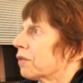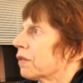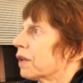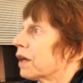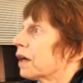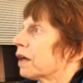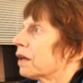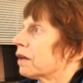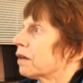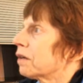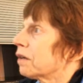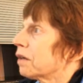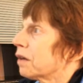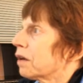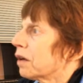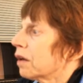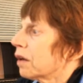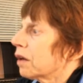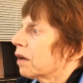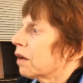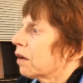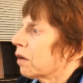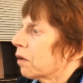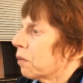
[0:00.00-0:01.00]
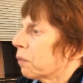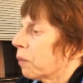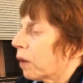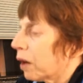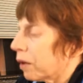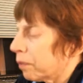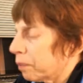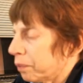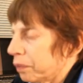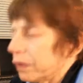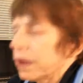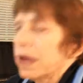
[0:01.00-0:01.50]
if that,
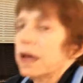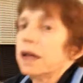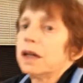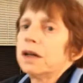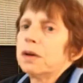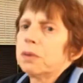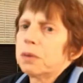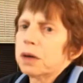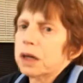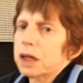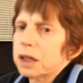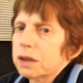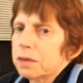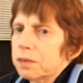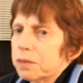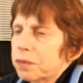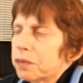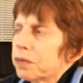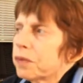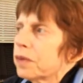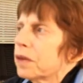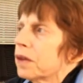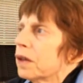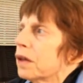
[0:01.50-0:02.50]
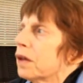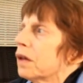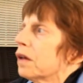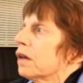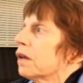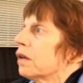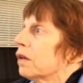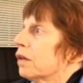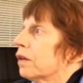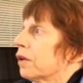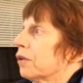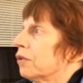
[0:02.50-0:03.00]
but anyway,
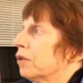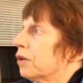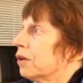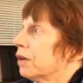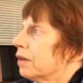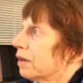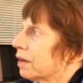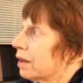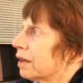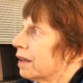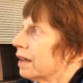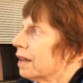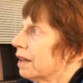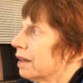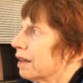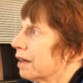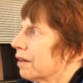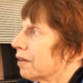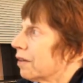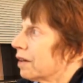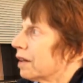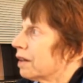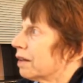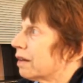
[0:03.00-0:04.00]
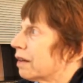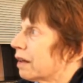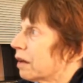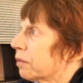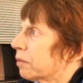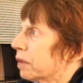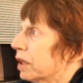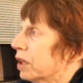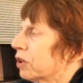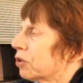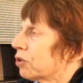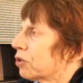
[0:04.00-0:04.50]
so you can see there is some
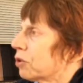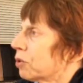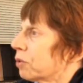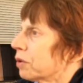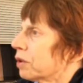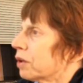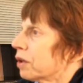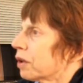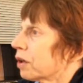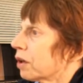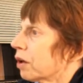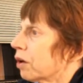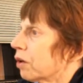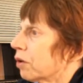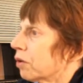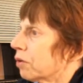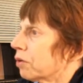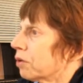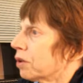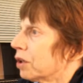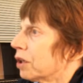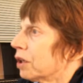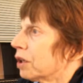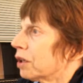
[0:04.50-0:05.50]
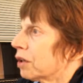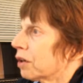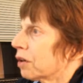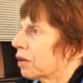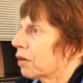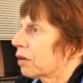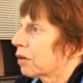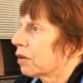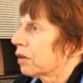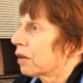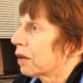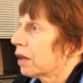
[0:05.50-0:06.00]
issue in the code
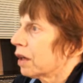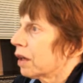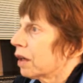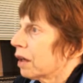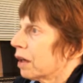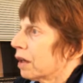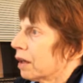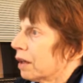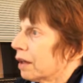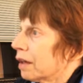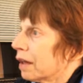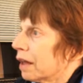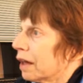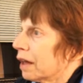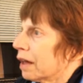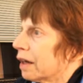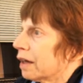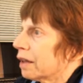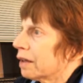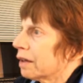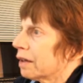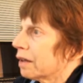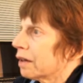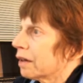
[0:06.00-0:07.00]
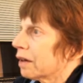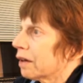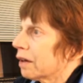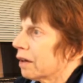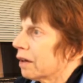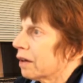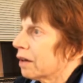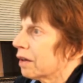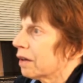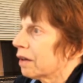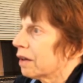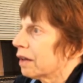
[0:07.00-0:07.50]
here that
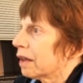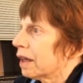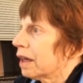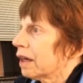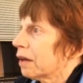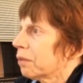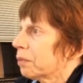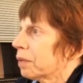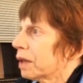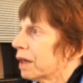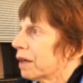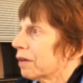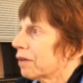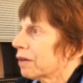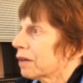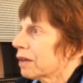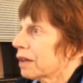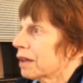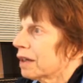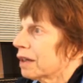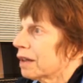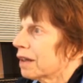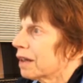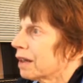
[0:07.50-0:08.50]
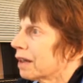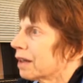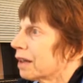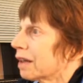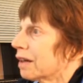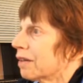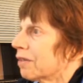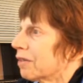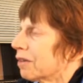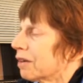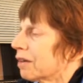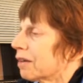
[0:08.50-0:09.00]
they apparently think
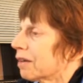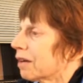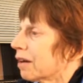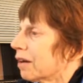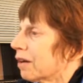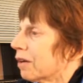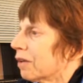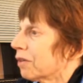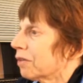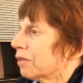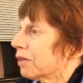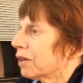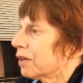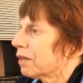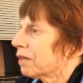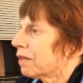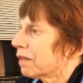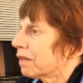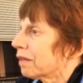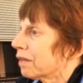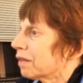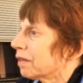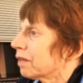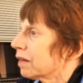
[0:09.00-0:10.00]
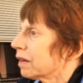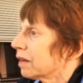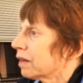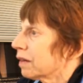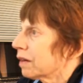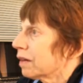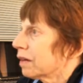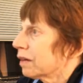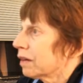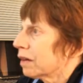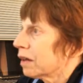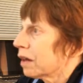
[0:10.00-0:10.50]
they resolved, and
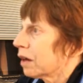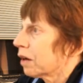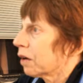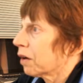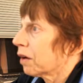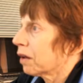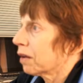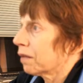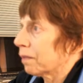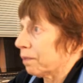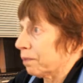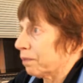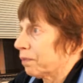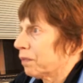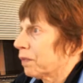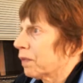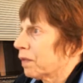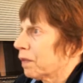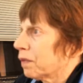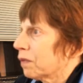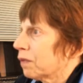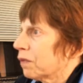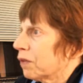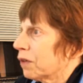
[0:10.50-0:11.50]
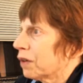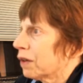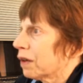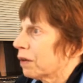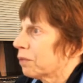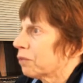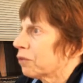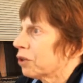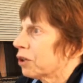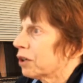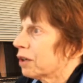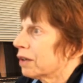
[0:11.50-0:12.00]
for
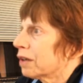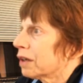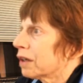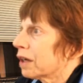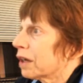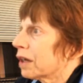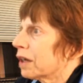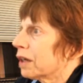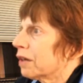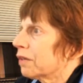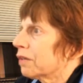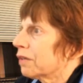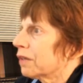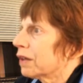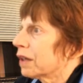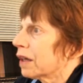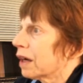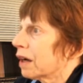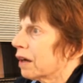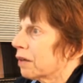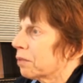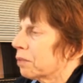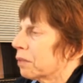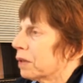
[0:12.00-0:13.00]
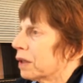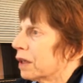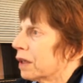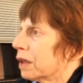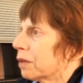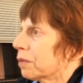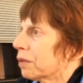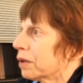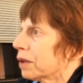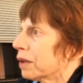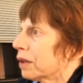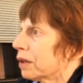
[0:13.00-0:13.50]
some reason I have not been
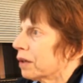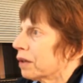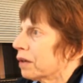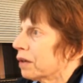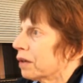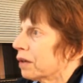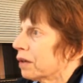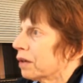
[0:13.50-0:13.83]
able to